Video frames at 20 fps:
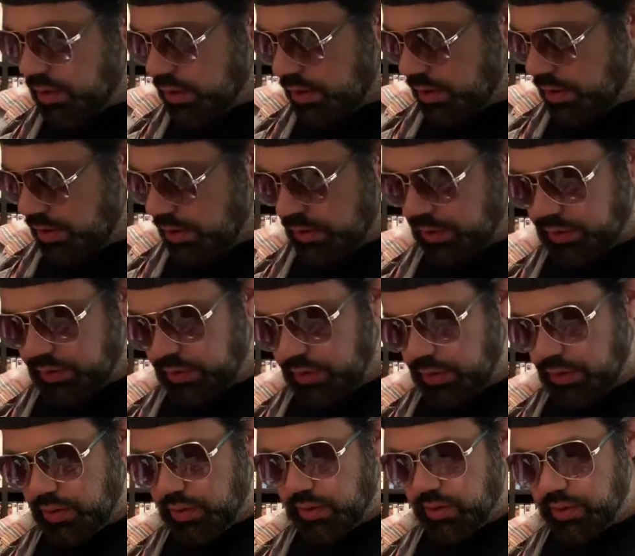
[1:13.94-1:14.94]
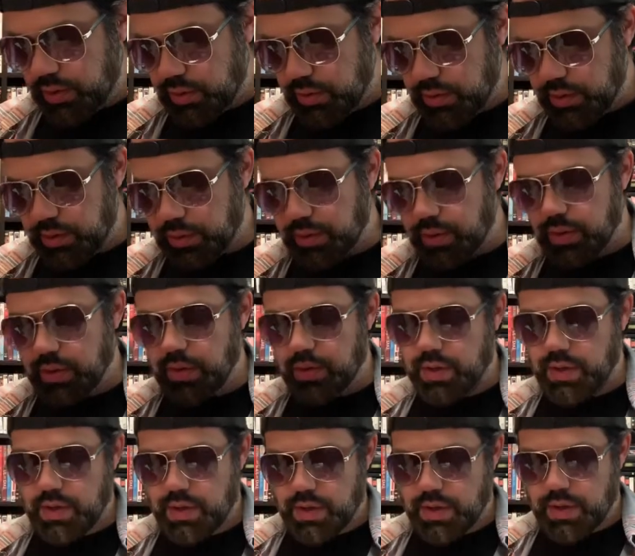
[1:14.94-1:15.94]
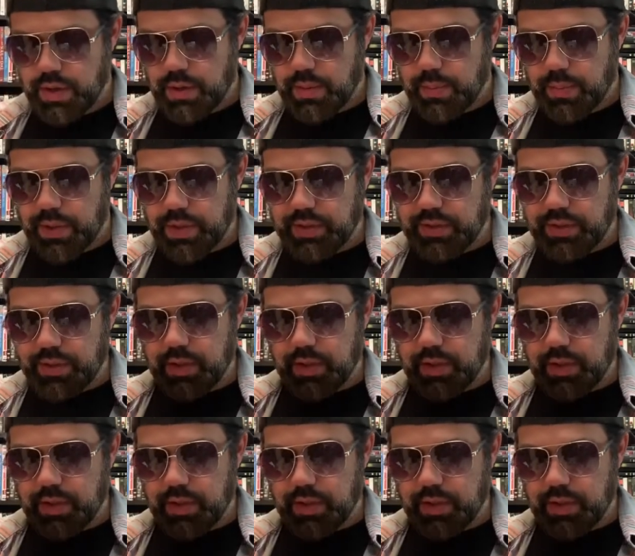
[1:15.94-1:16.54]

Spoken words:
Alright, so picked